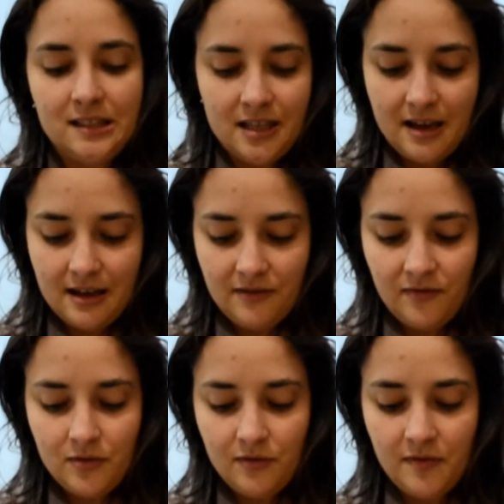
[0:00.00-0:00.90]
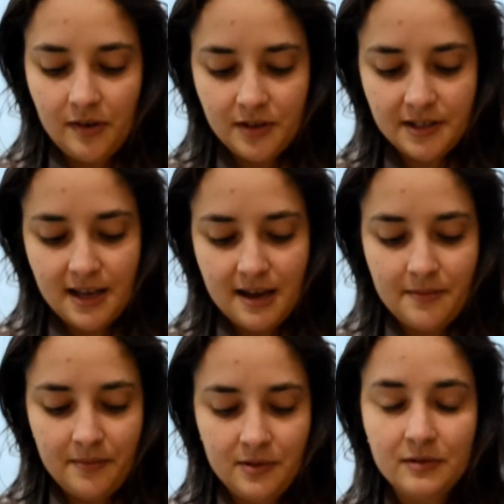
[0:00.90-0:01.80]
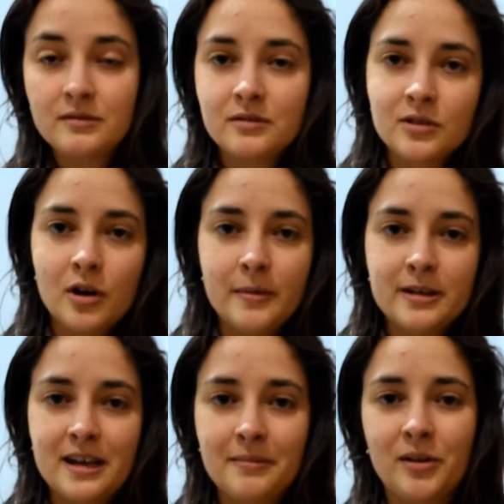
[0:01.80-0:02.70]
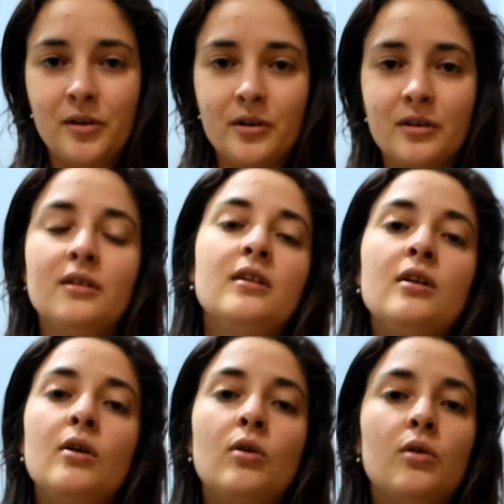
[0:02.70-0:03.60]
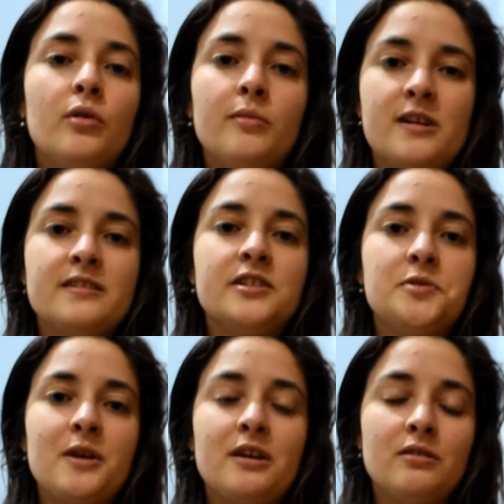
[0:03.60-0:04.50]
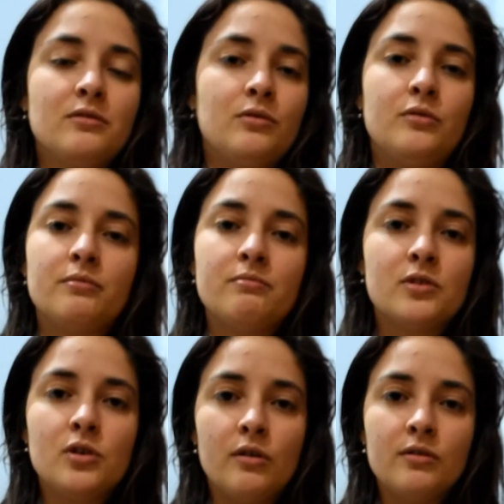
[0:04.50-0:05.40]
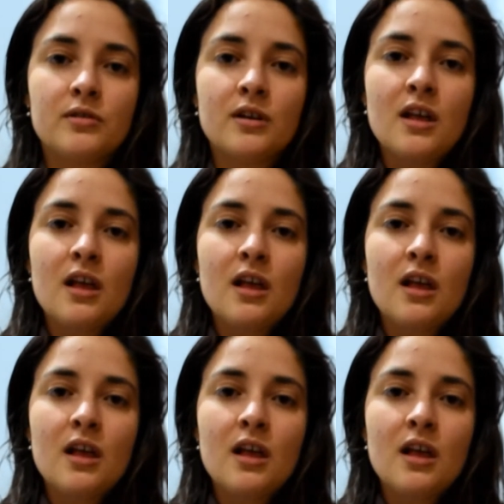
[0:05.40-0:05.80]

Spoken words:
If you feel the same, comment down below or message me or don't.